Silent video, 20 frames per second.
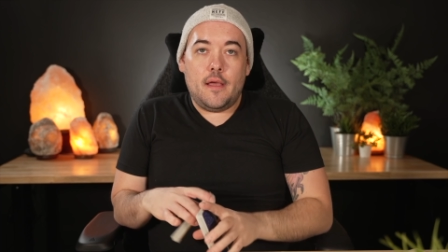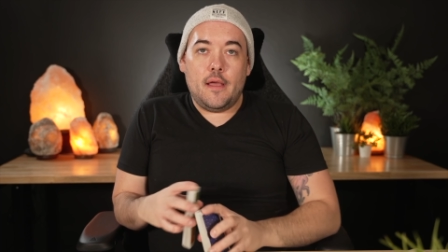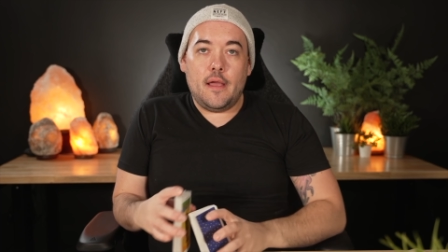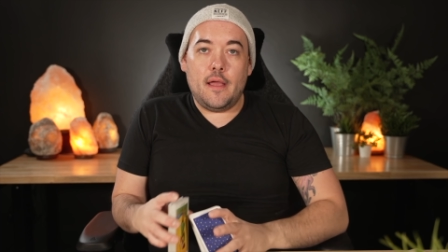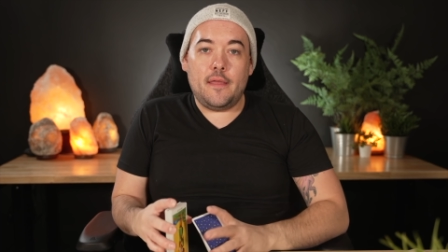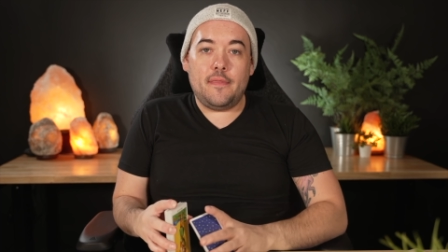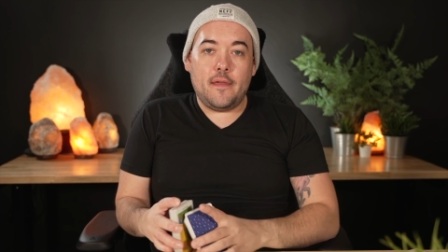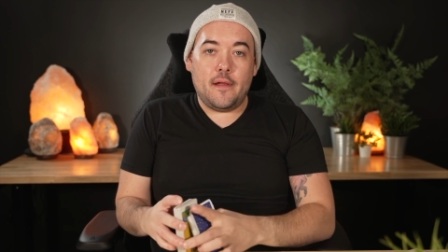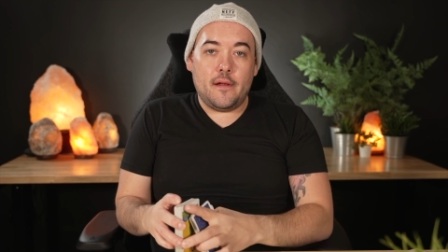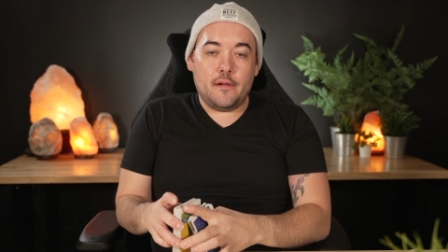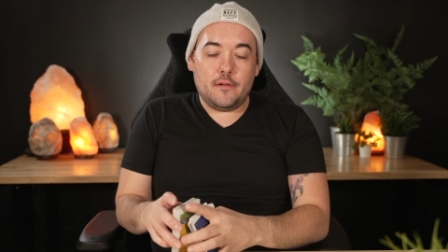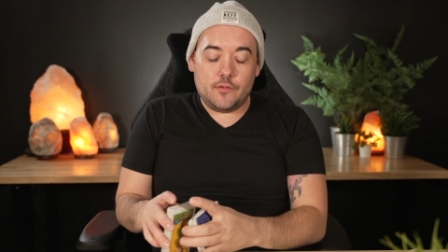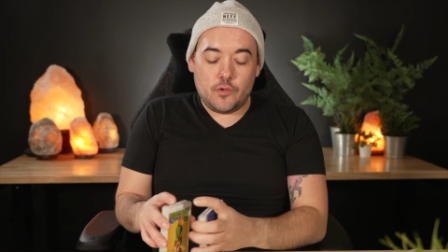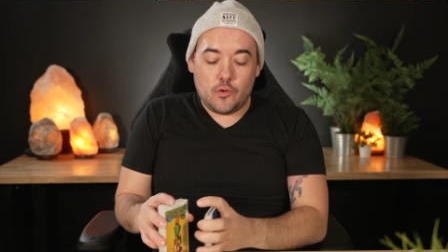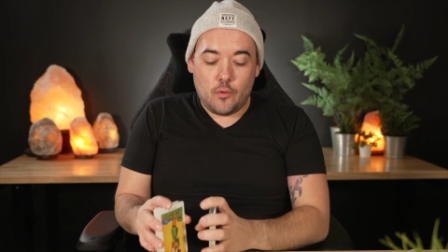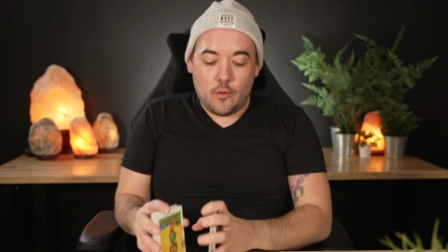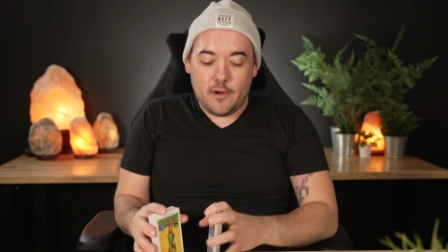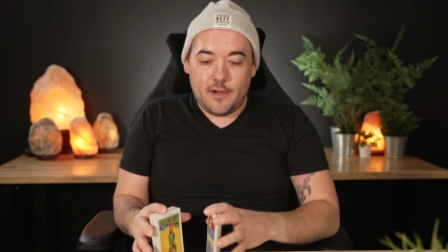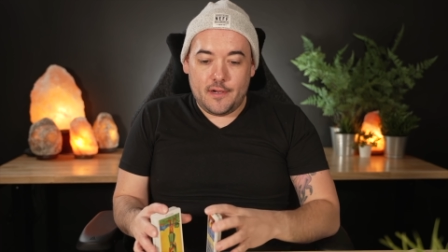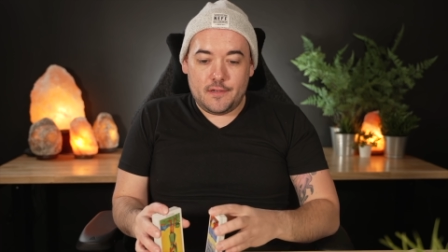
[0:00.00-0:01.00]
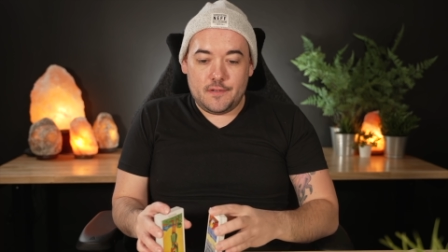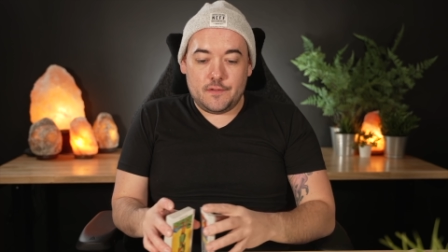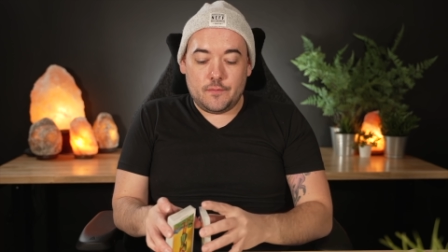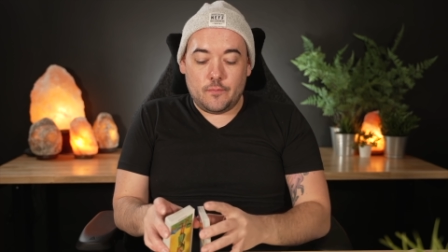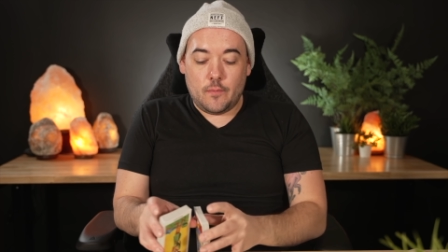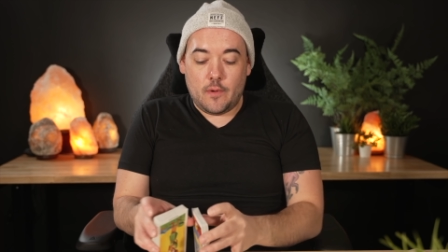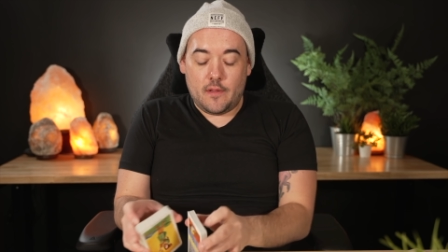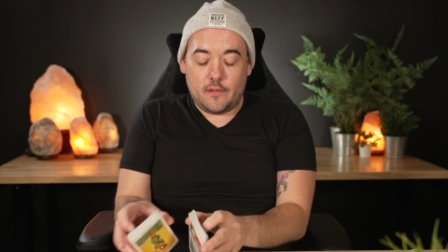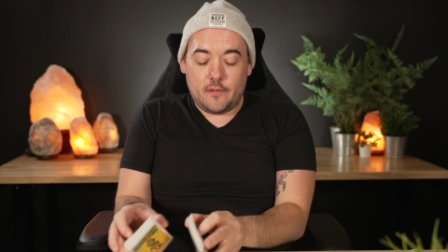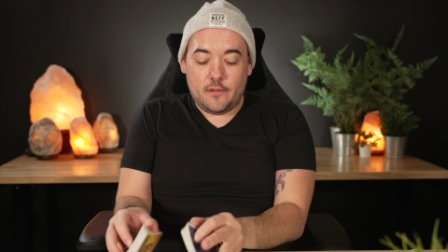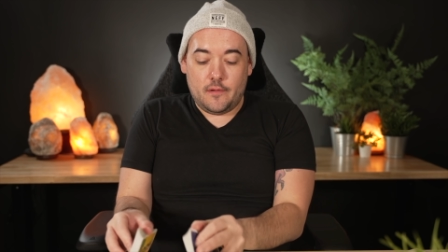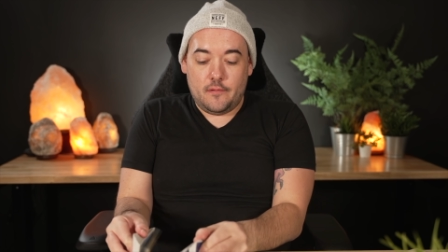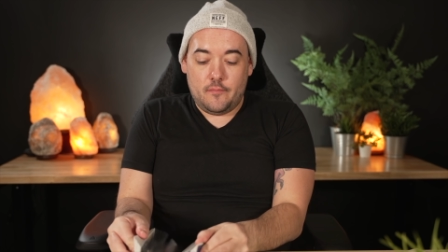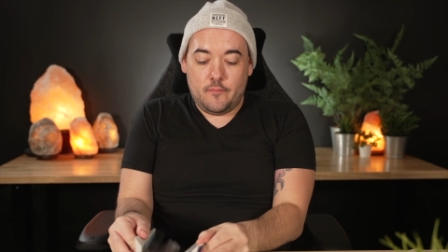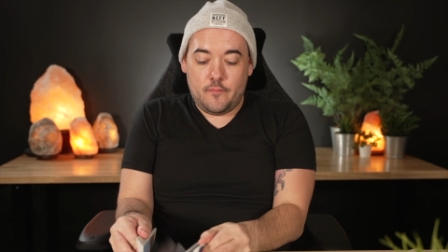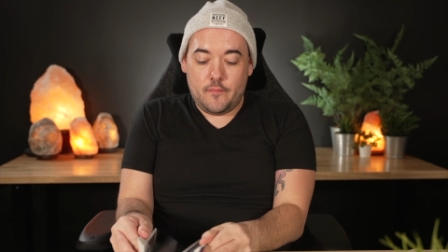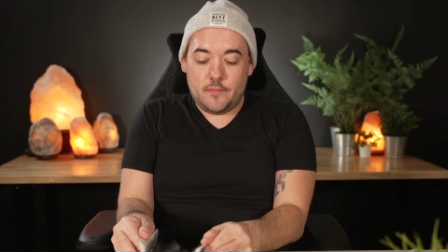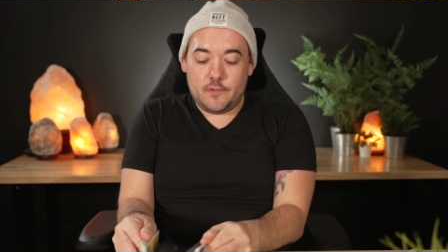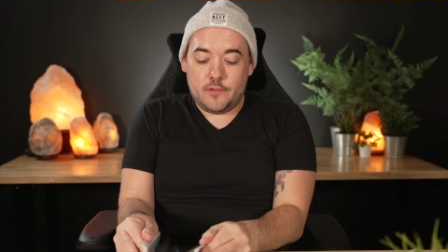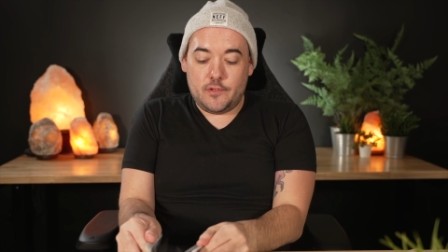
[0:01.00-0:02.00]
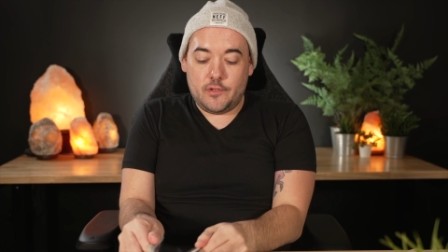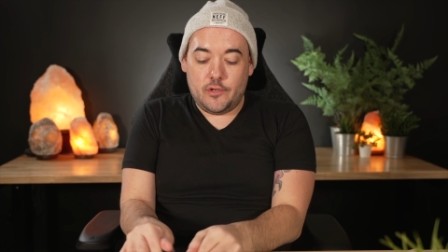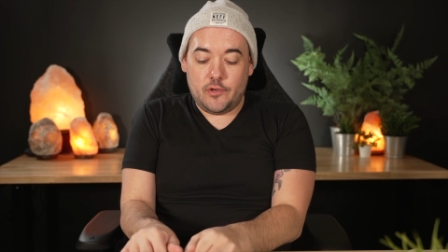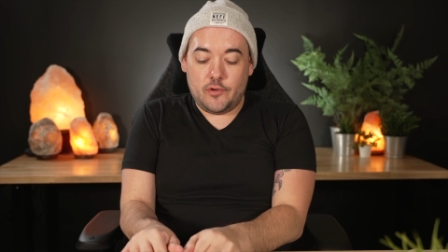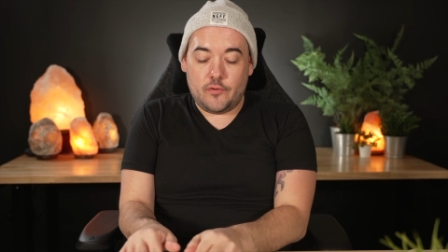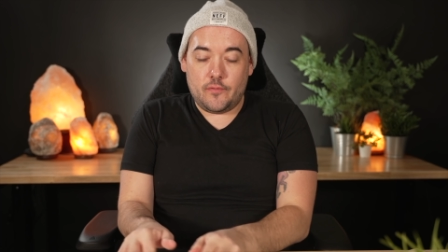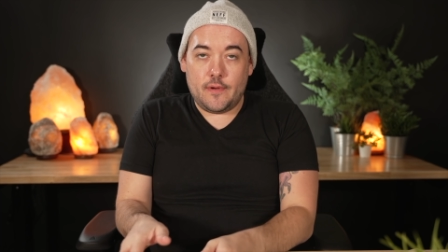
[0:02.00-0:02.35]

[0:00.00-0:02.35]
Hey there, Taurus. Welcome to your